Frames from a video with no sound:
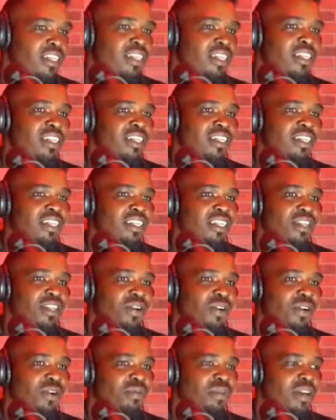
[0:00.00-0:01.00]
She know
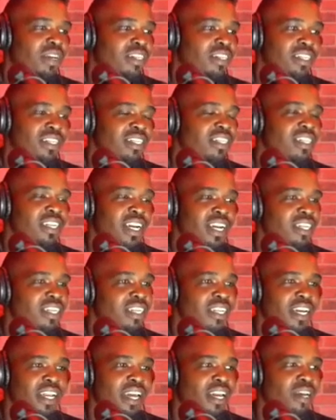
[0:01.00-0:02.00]
I'm not.
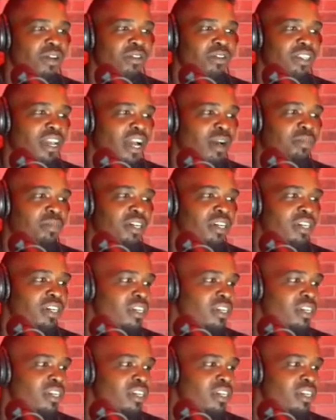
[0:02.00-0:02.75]
That ain't gonna stop her.